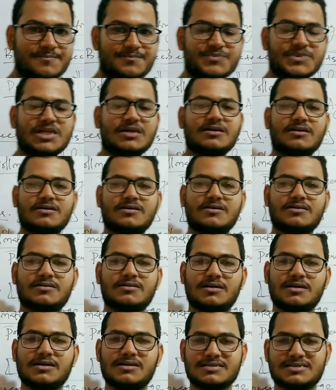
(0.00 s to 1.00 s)
the
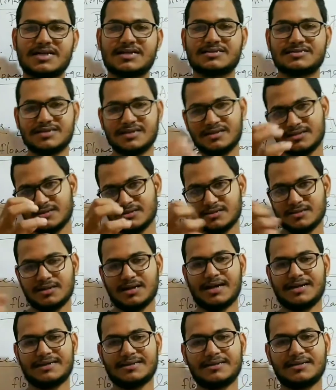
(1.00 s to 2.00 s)
insects are
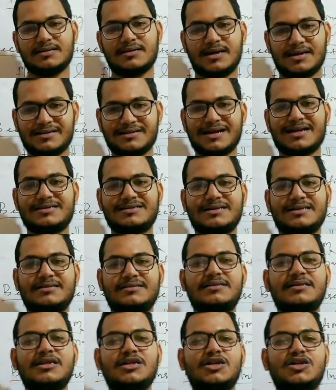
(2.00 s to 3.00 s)

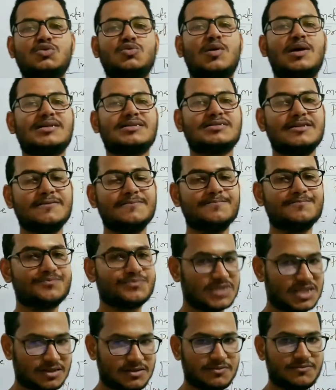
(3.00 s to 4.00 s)
attracted towards the
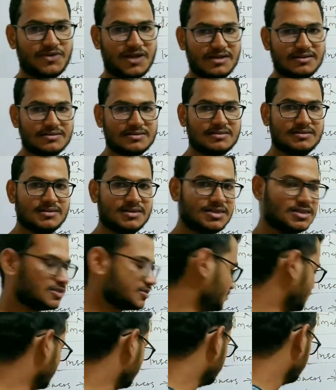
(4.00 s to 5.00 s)
plant. So
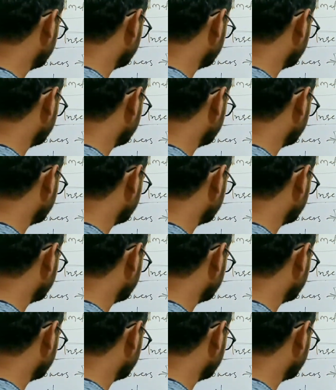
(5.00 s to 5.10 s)
the